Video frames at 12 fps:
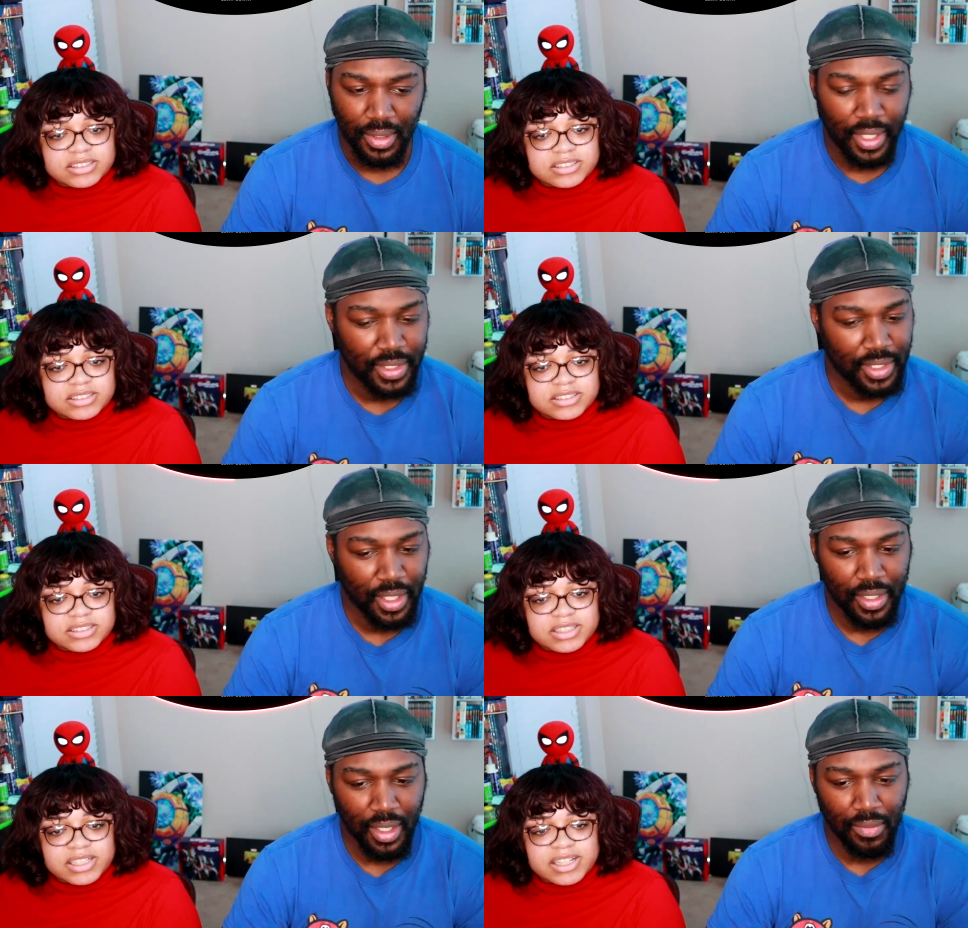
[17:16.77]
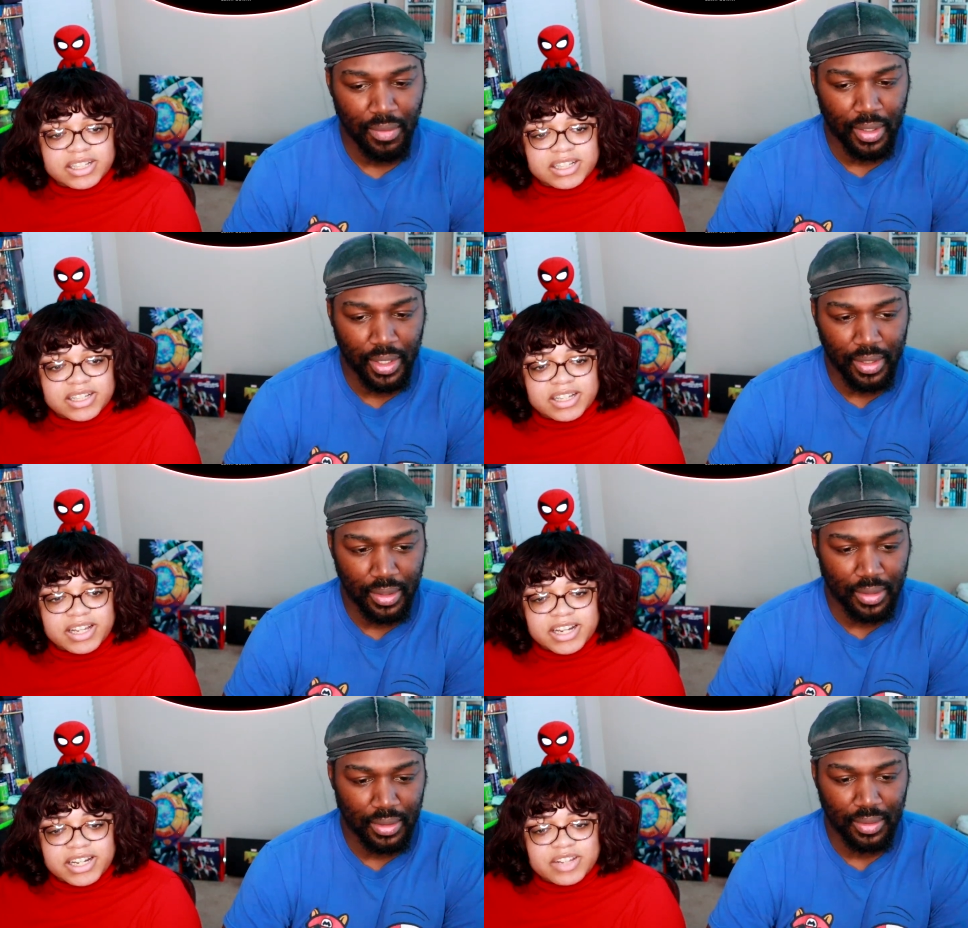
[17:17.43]
Speaker 1: That's all y'all wanted.
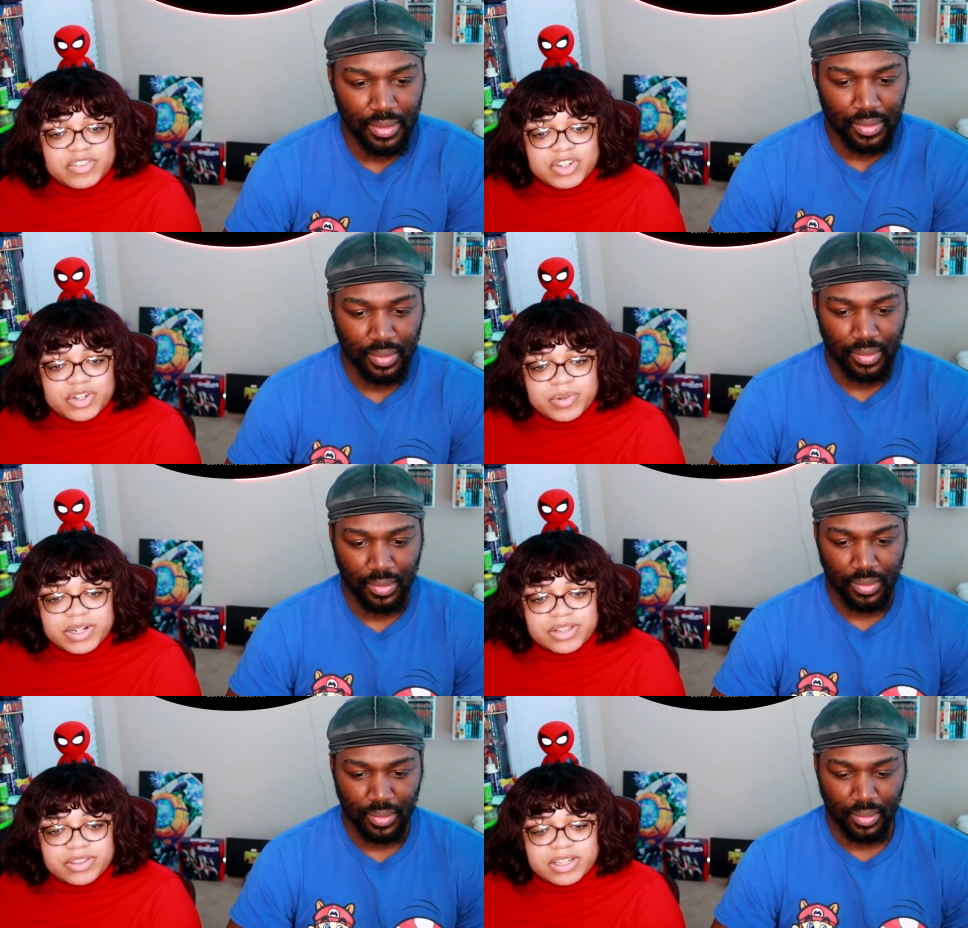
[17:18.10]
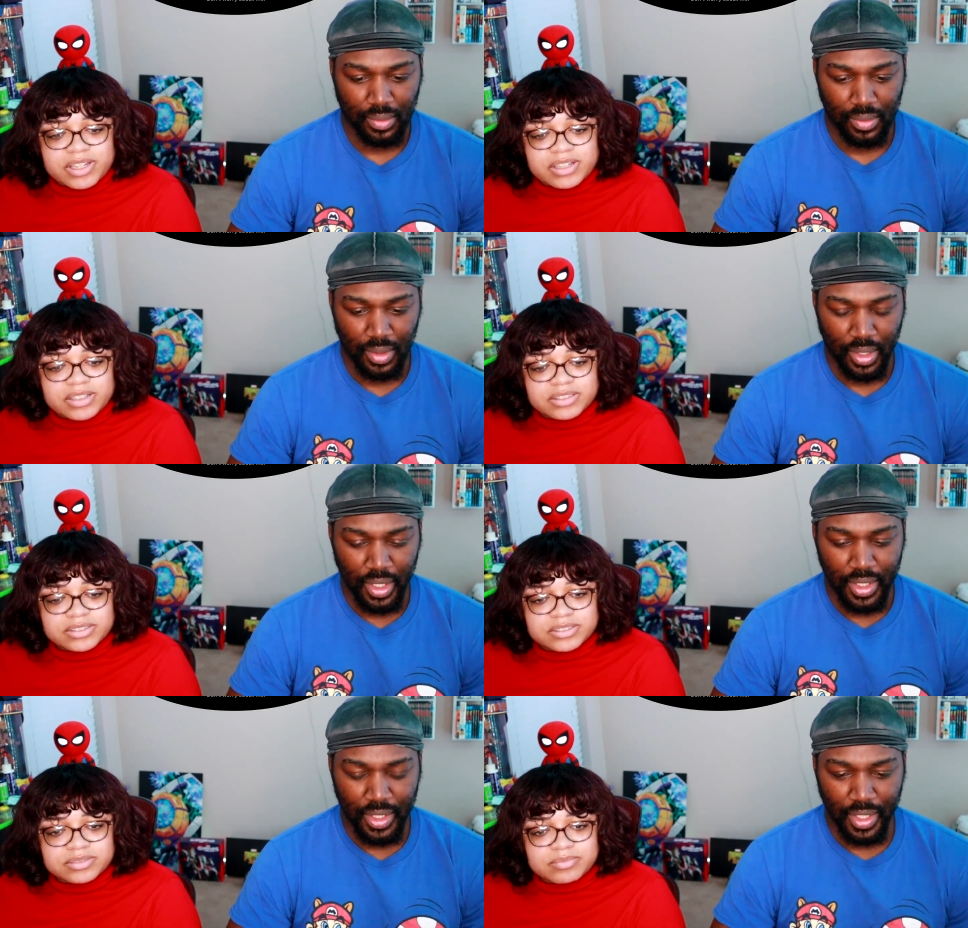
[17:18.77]
Speaker 2: He didn't even do anything.
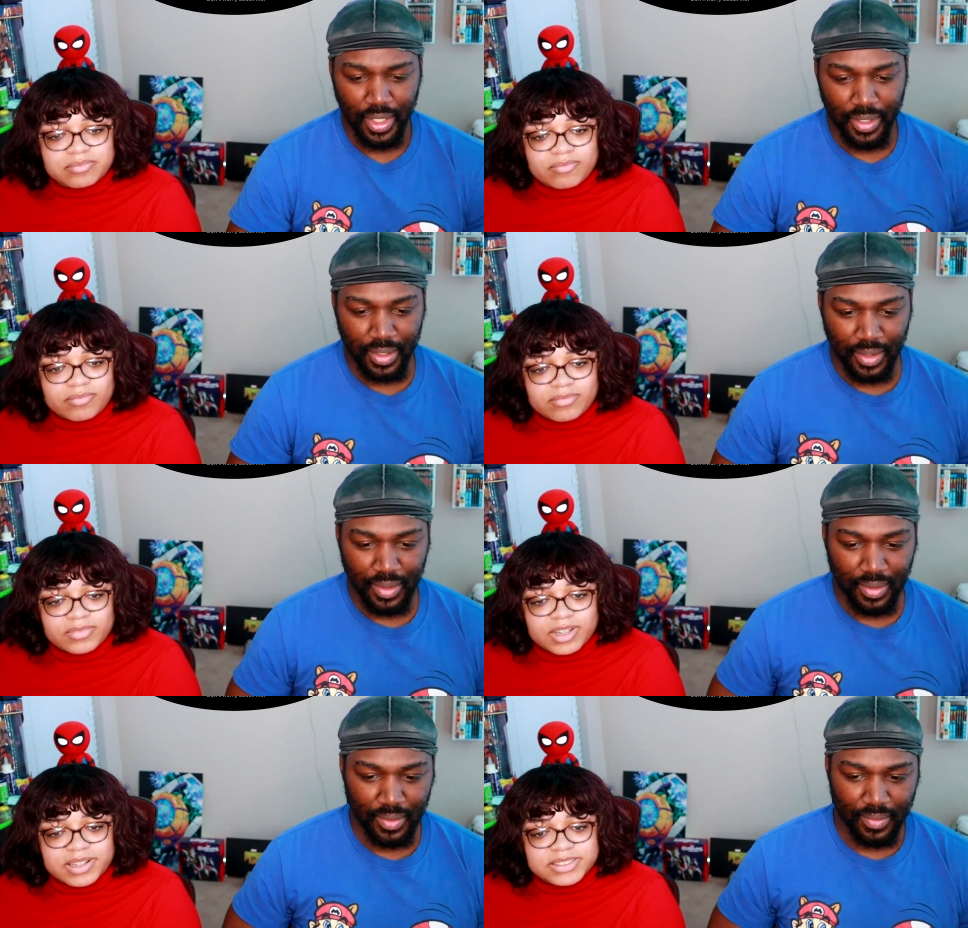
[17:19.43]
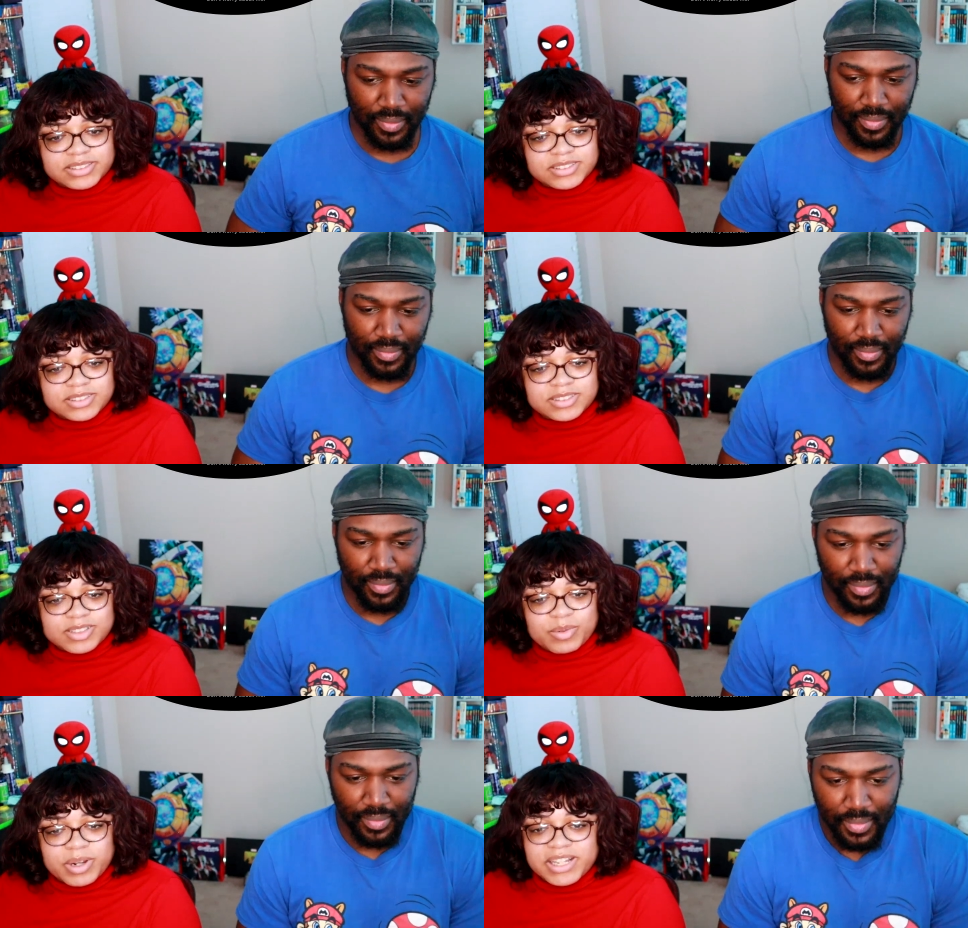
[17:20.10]
He didn't.
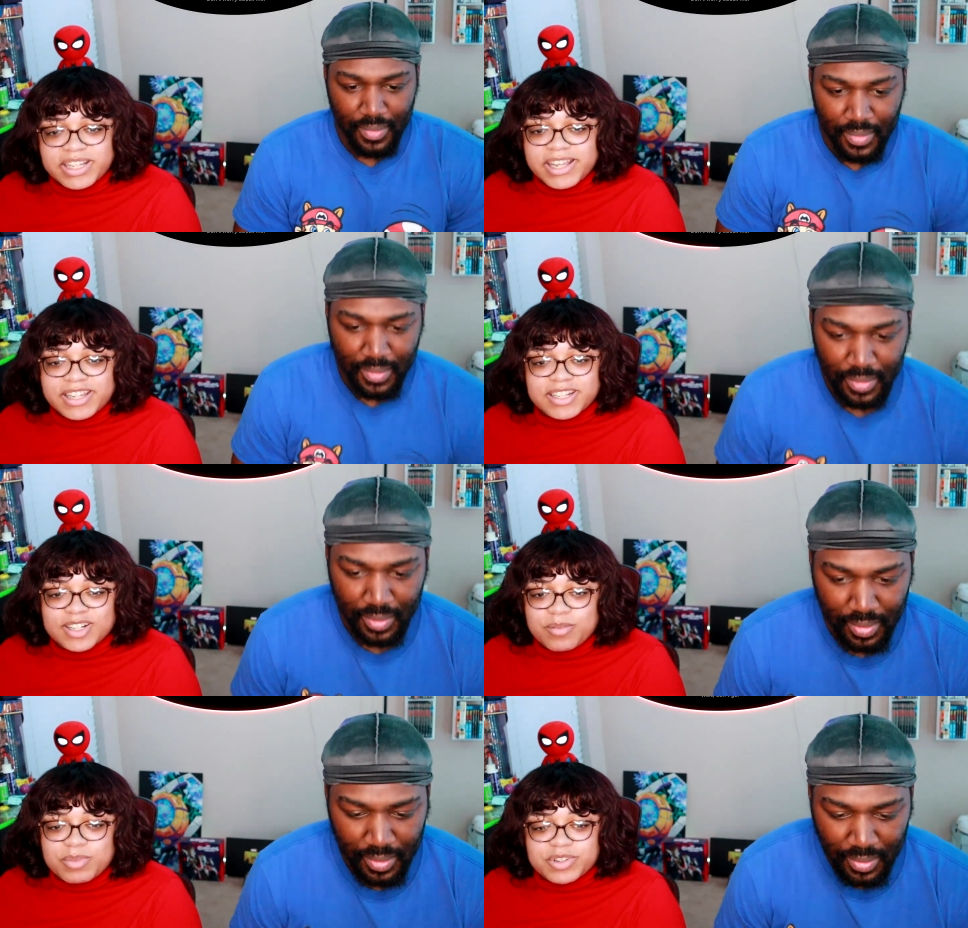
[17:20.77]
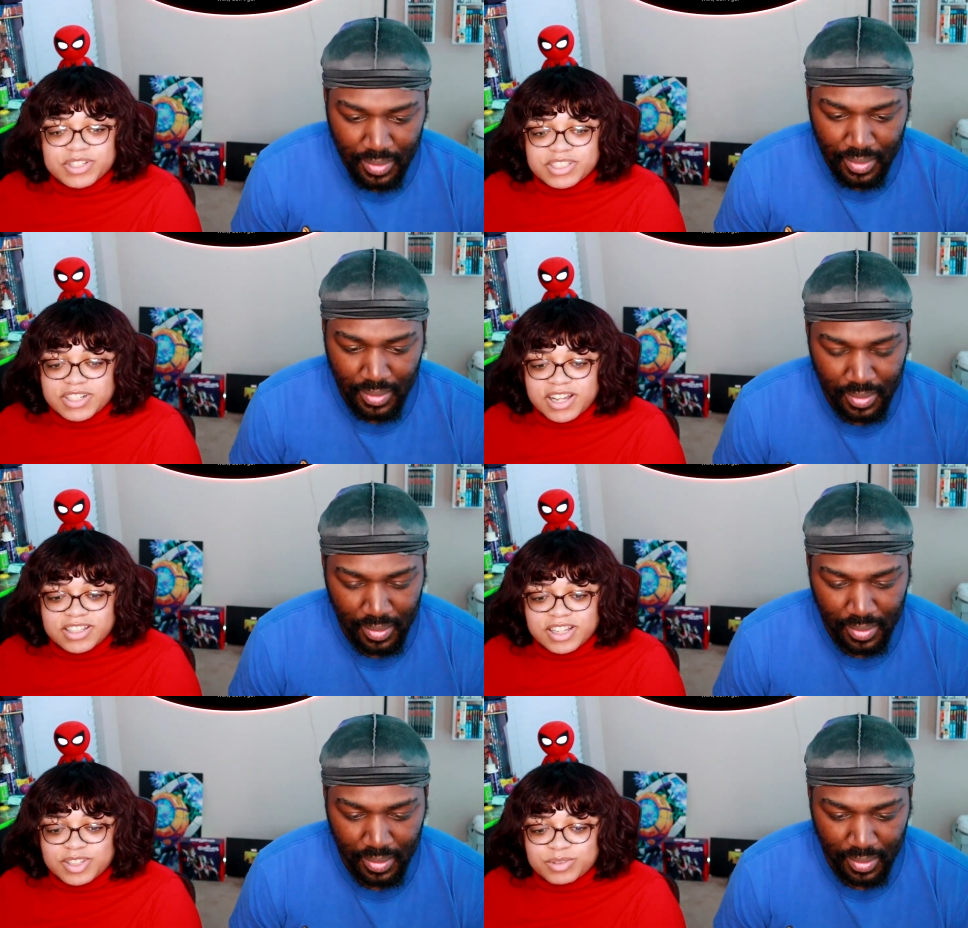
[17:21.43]
Well, he ain't getting no booty
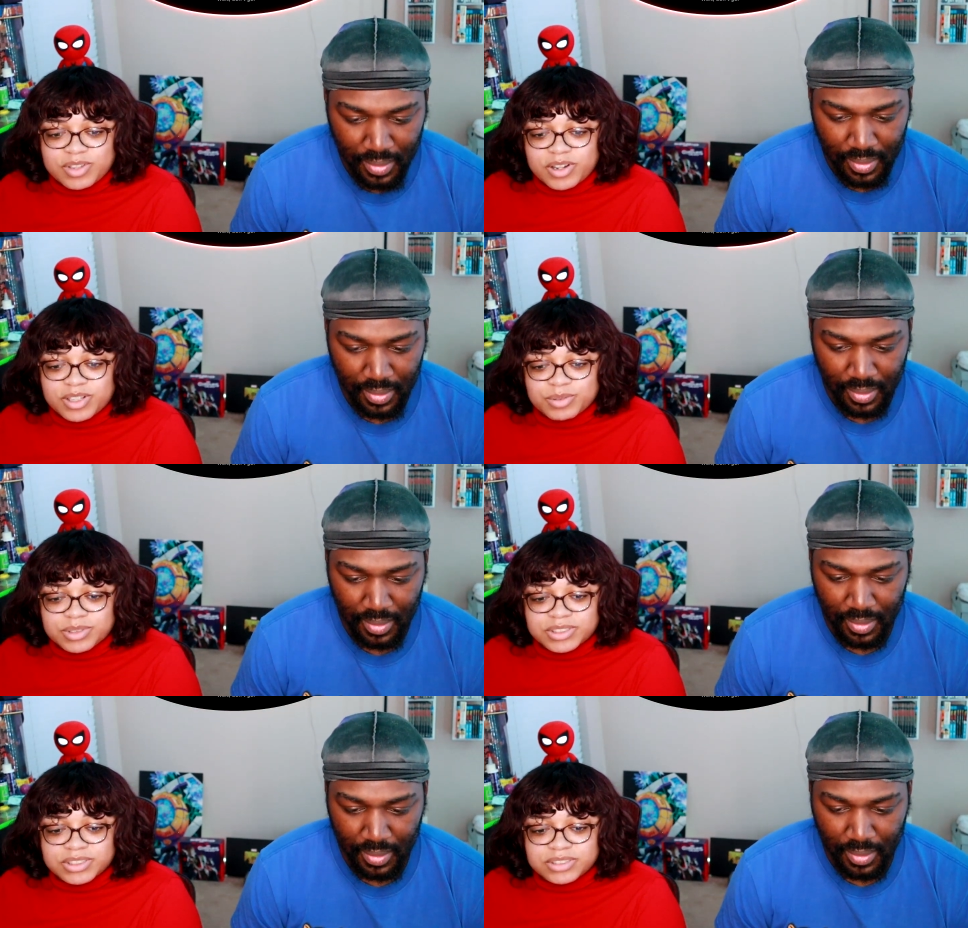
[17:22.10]
tonight like you thought he was.